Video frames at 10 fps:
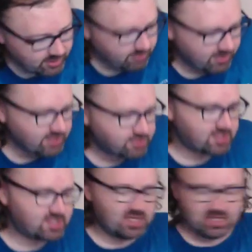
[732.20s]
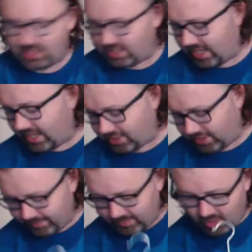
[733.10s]
interesting and engaging.
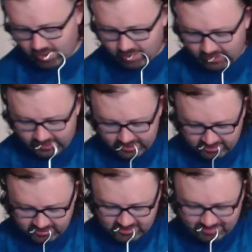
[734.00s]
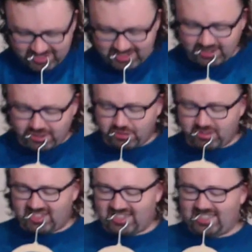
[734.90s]
The big issue that
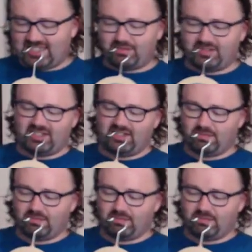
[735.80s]
I have with it